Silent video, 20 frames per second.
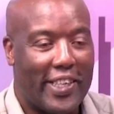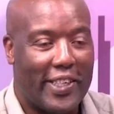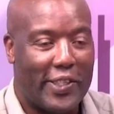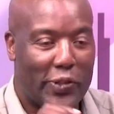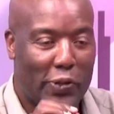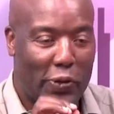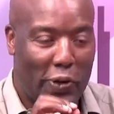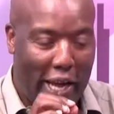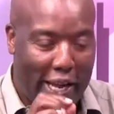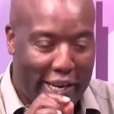
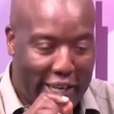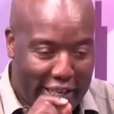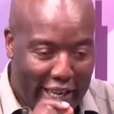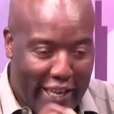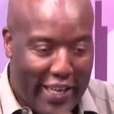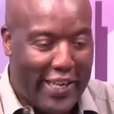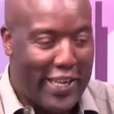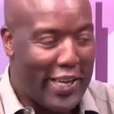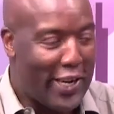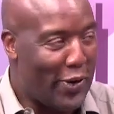So a
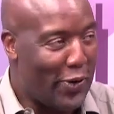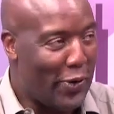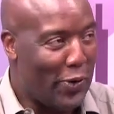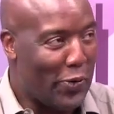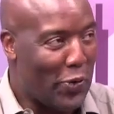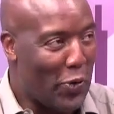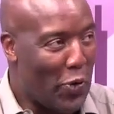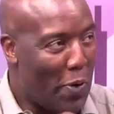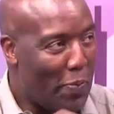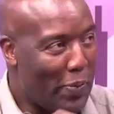9-year-old
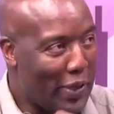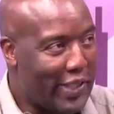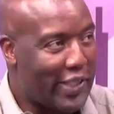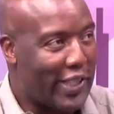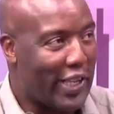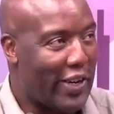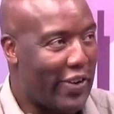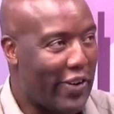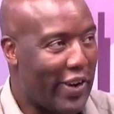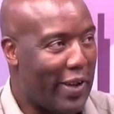who commits
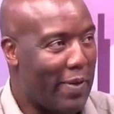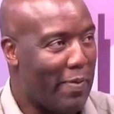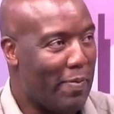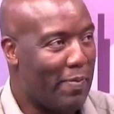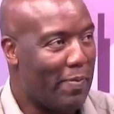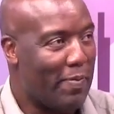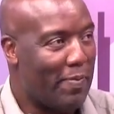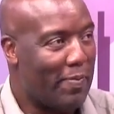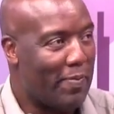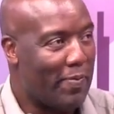a crime
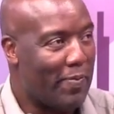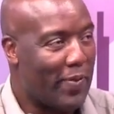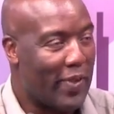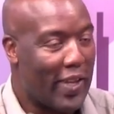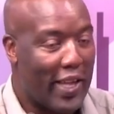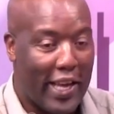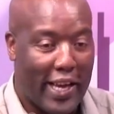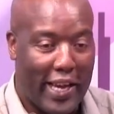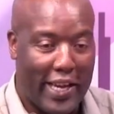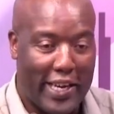
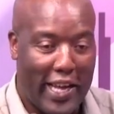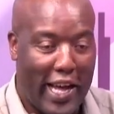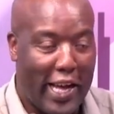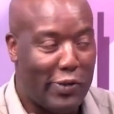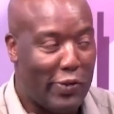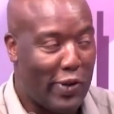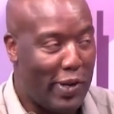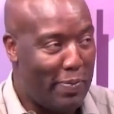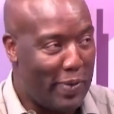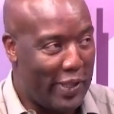can
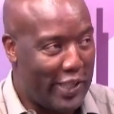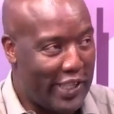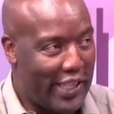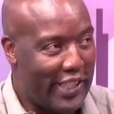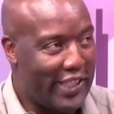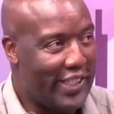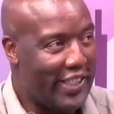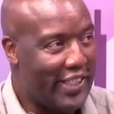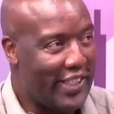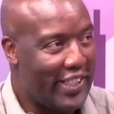actually be
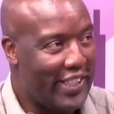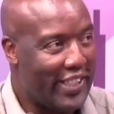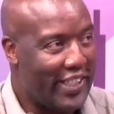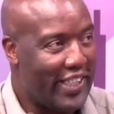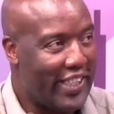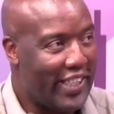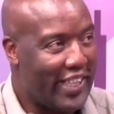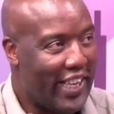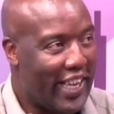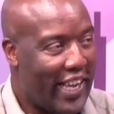charged
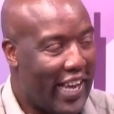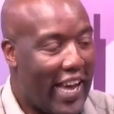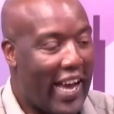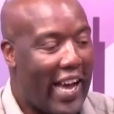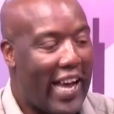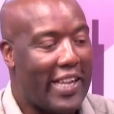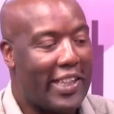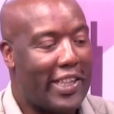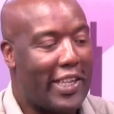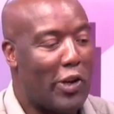
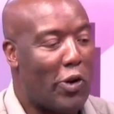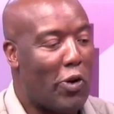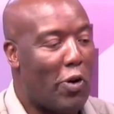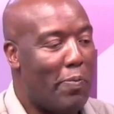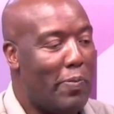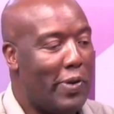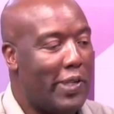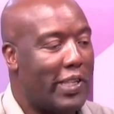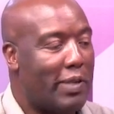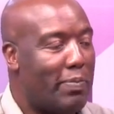and then
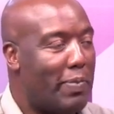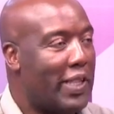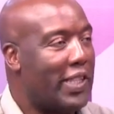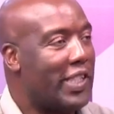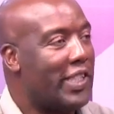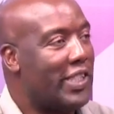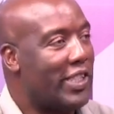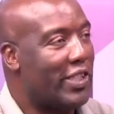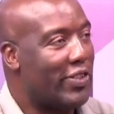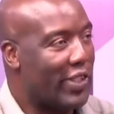committed by the
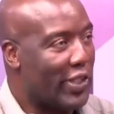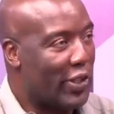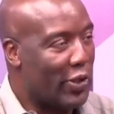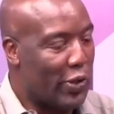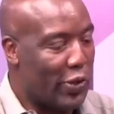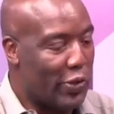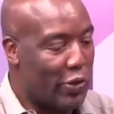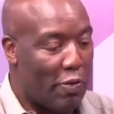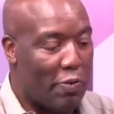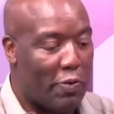children's
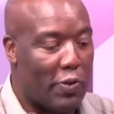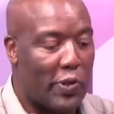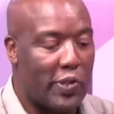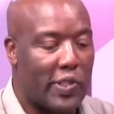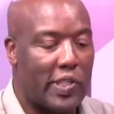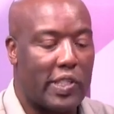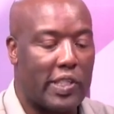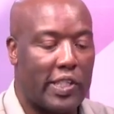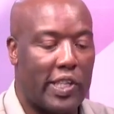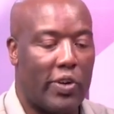court. Of
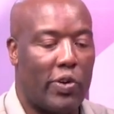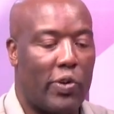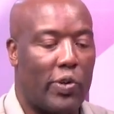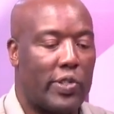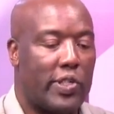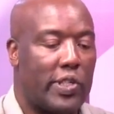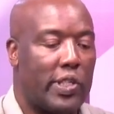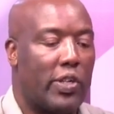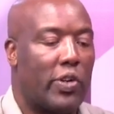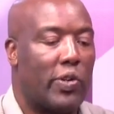course, the
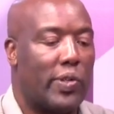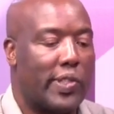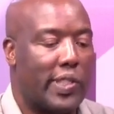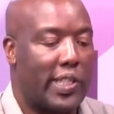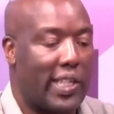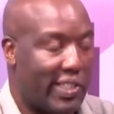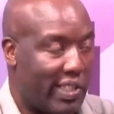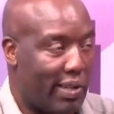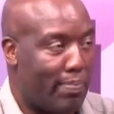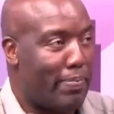court
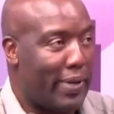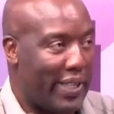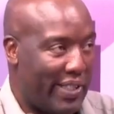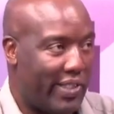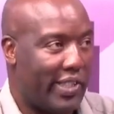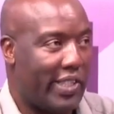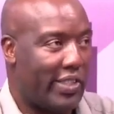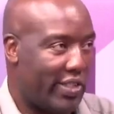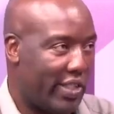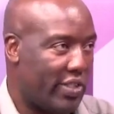considers the
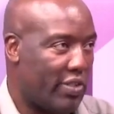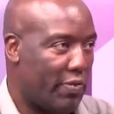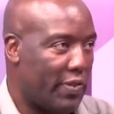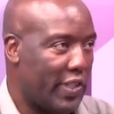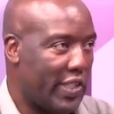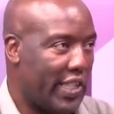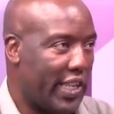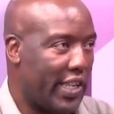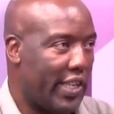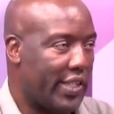best interest of the
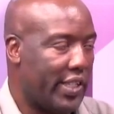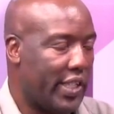child.